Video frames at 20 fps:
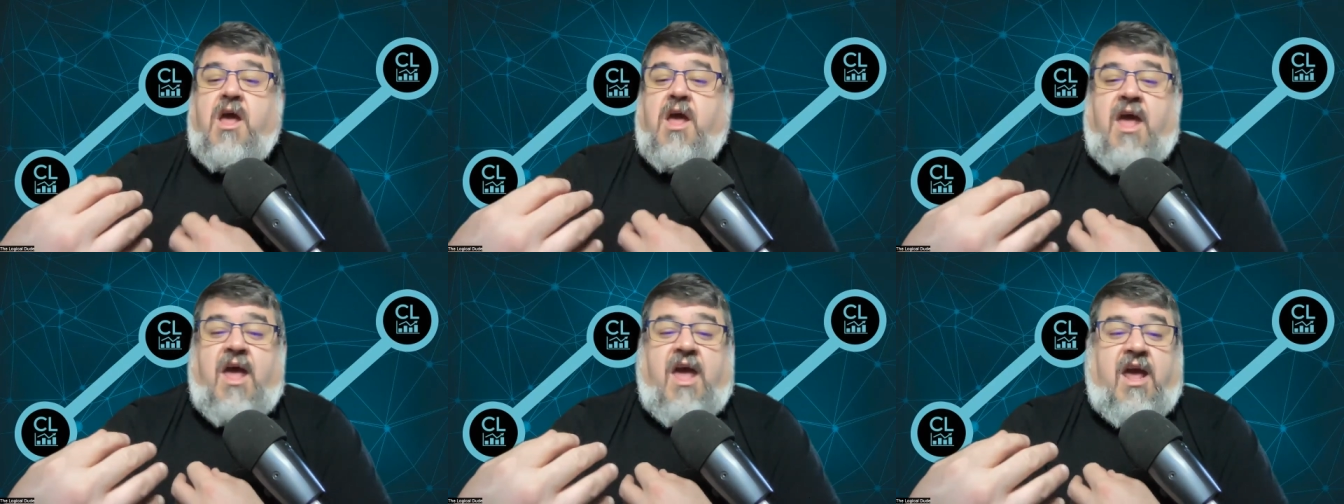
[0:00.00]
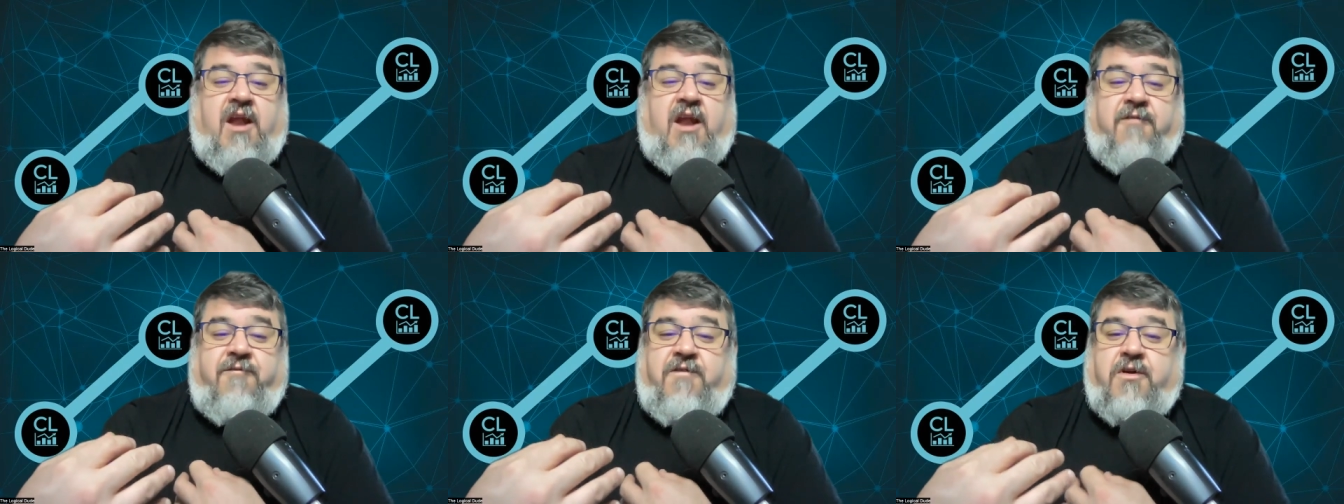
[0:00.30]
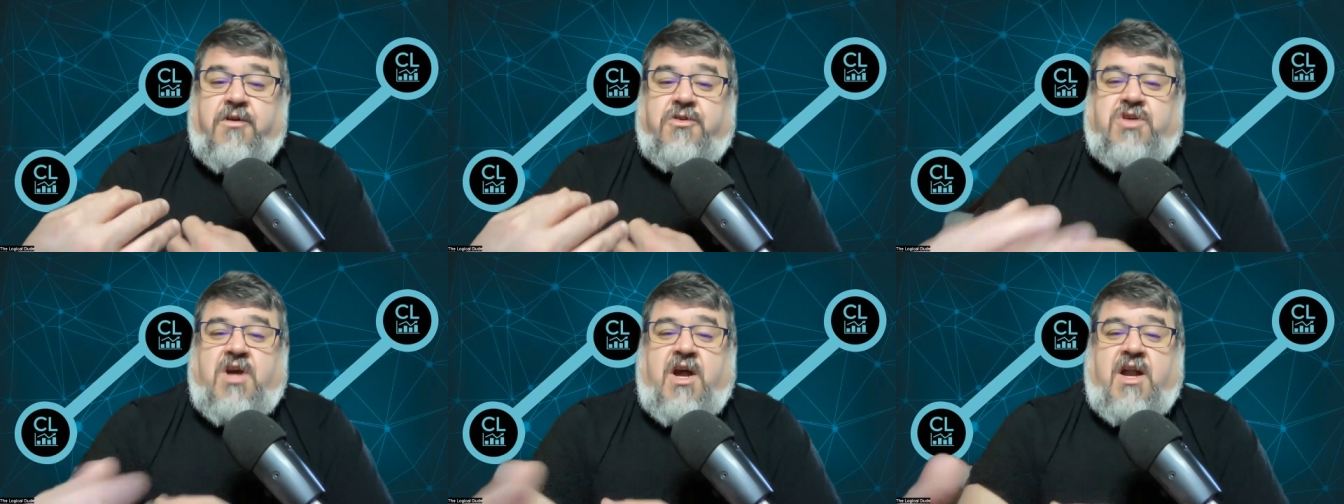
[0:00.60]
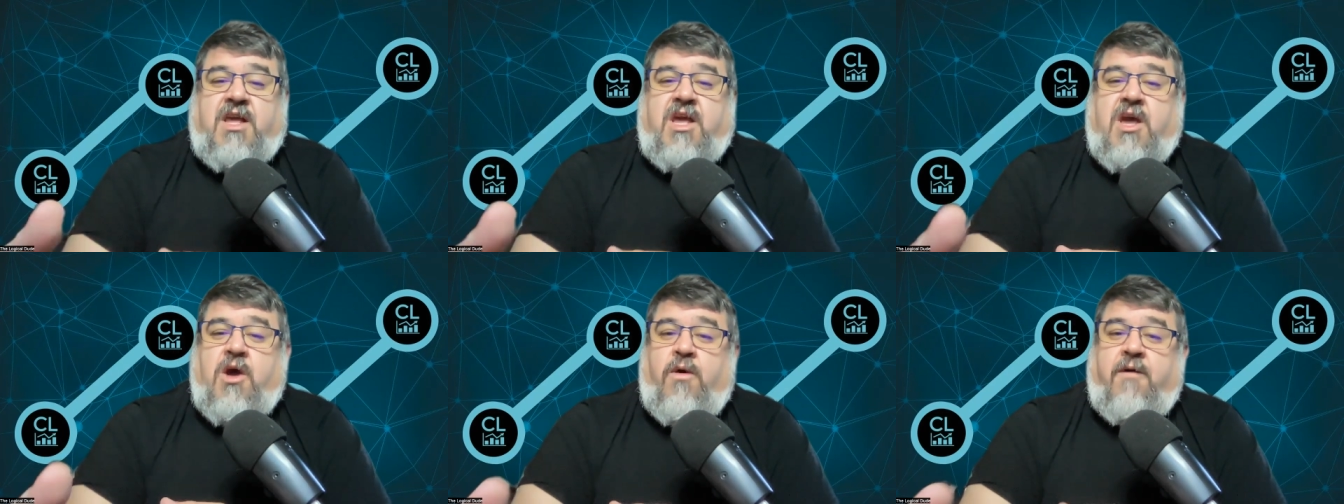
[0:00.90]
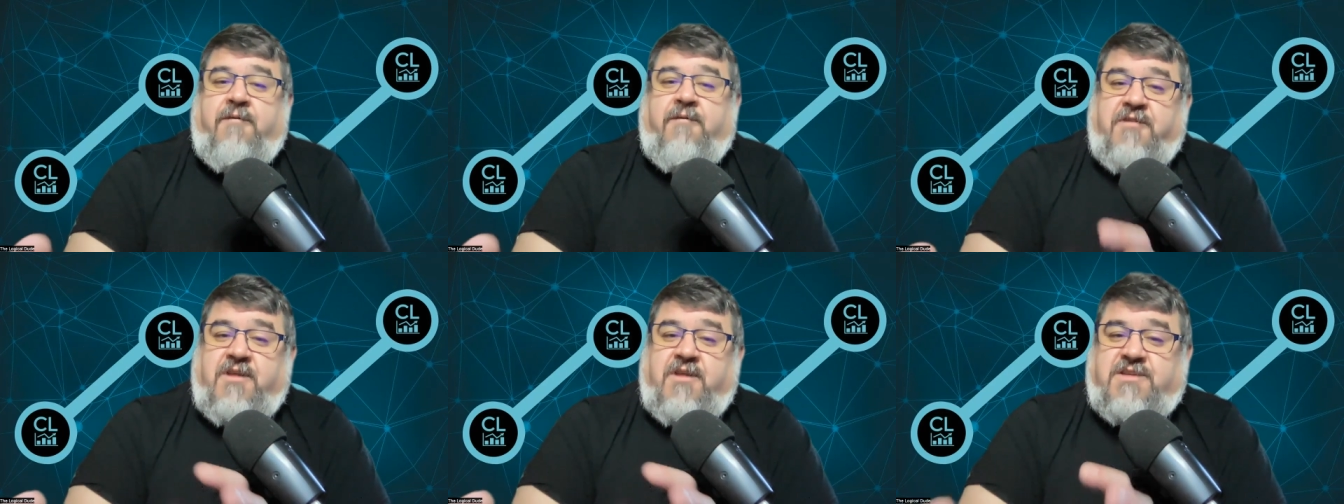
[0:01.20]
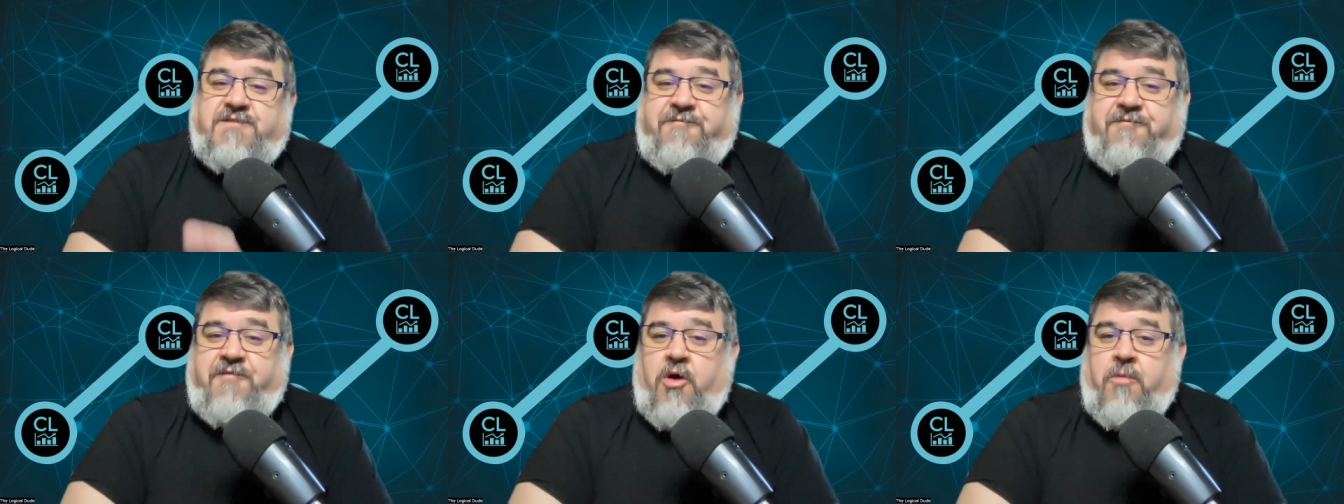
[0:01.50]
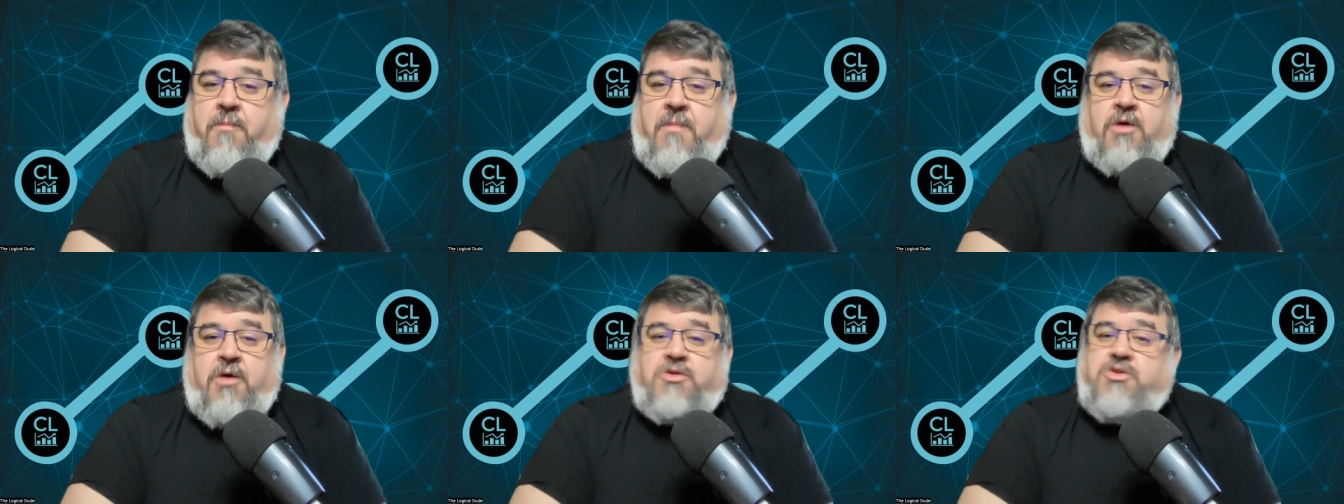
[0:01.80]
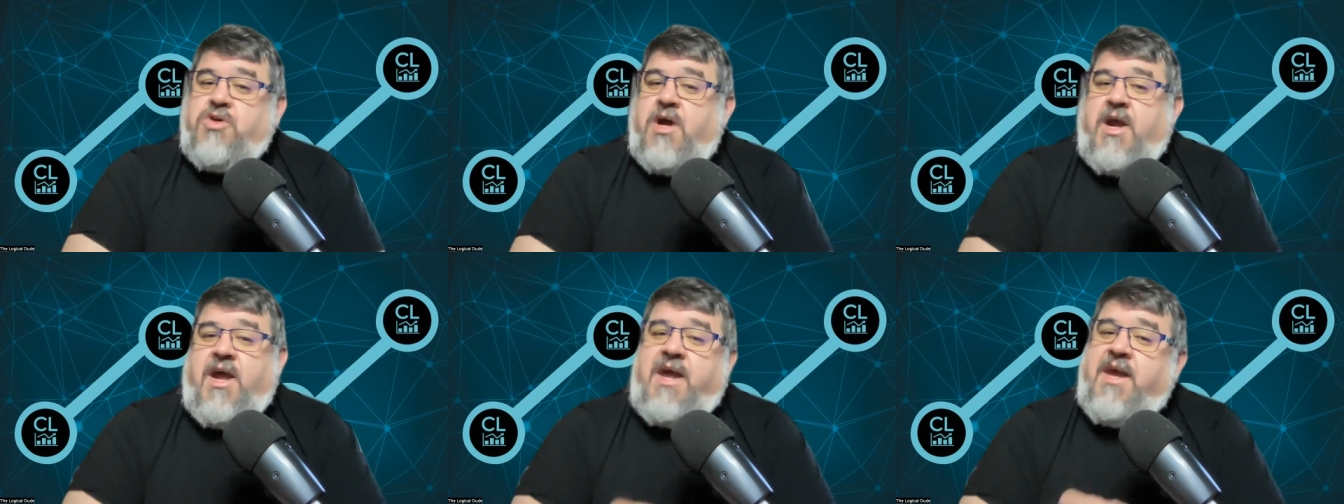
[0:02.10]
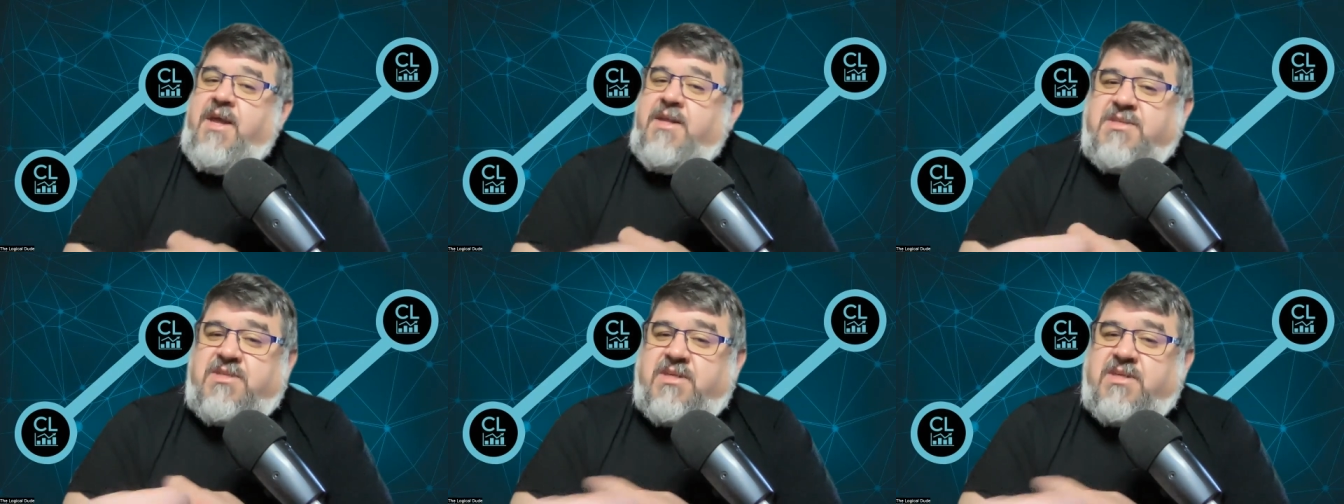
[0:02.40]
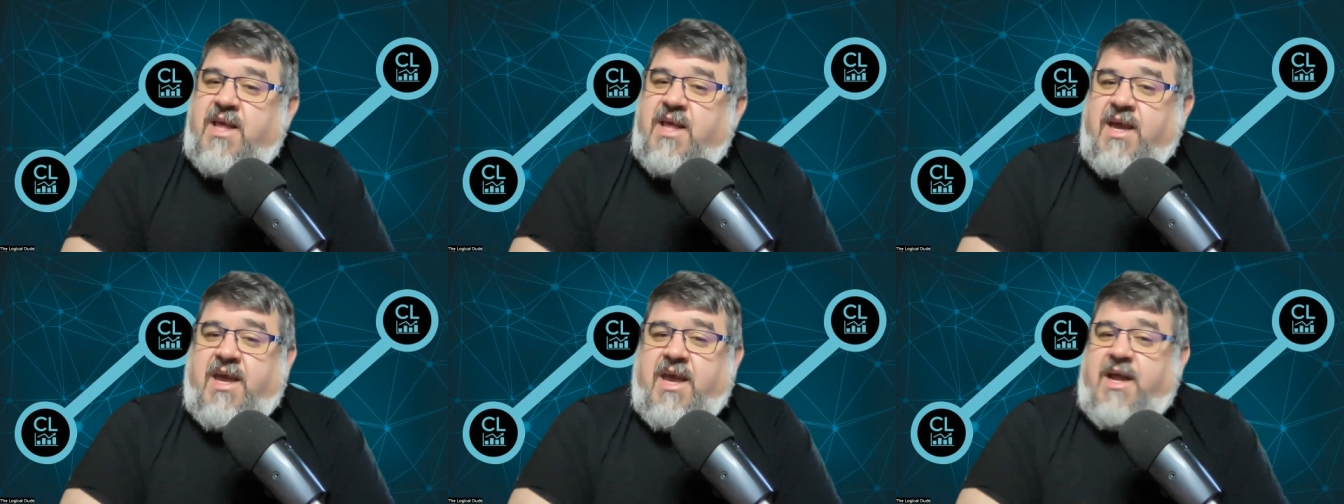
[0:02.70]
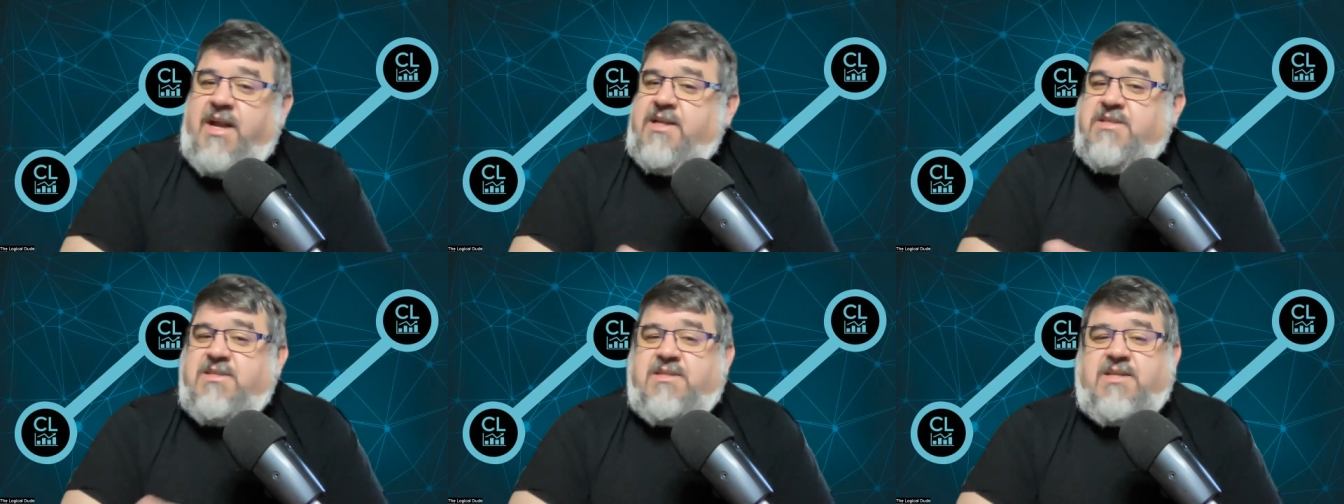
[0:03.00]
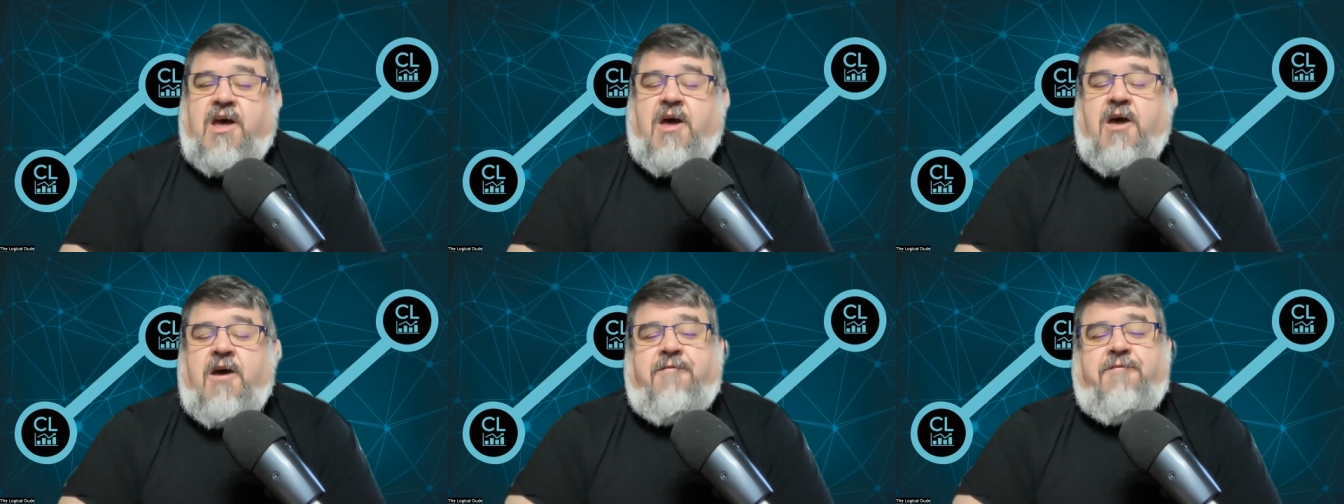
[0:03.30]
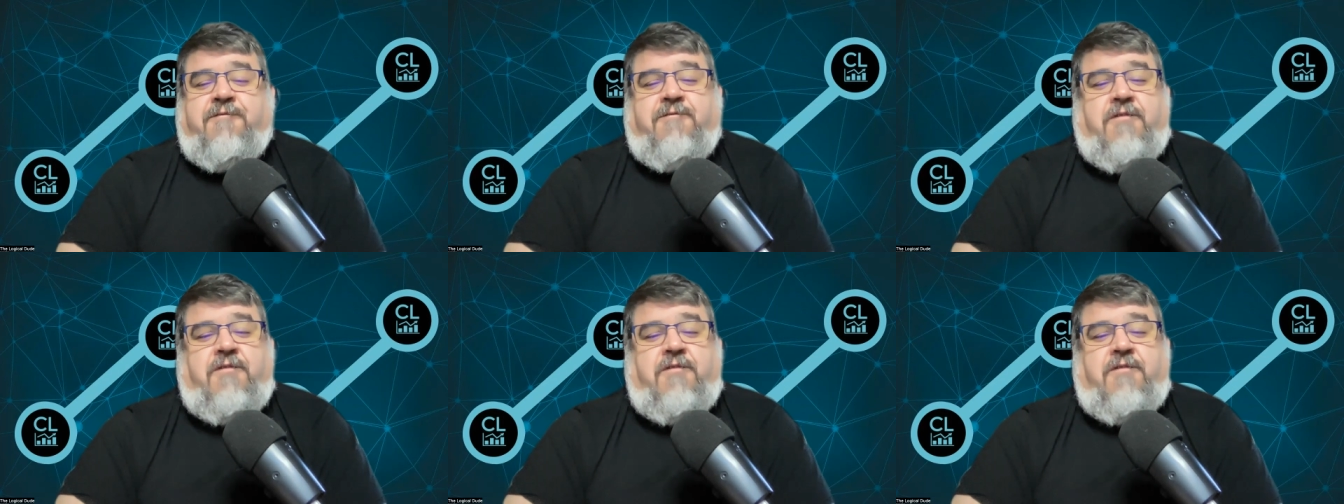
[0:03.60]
and if you're trying to go in for these FOMO trades and that kind of stuff,